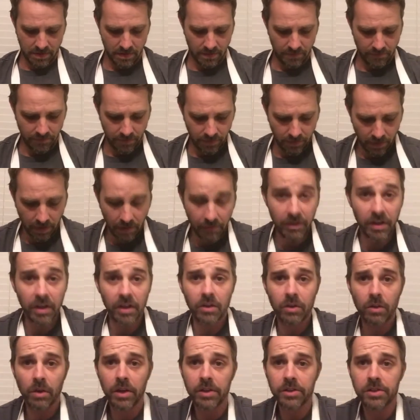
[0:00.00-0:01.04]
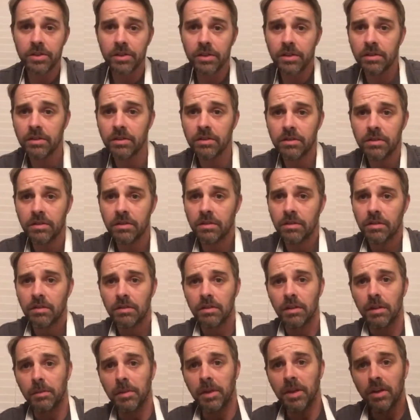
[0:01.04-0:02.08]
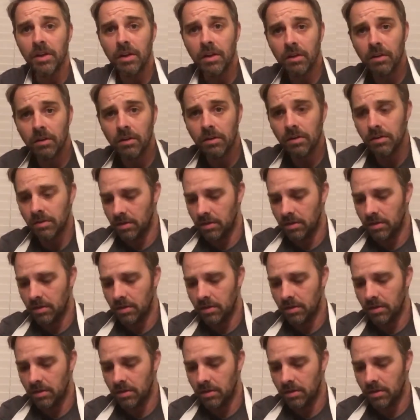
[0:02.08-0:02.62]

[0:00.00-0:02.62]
If you have any questions, let me know.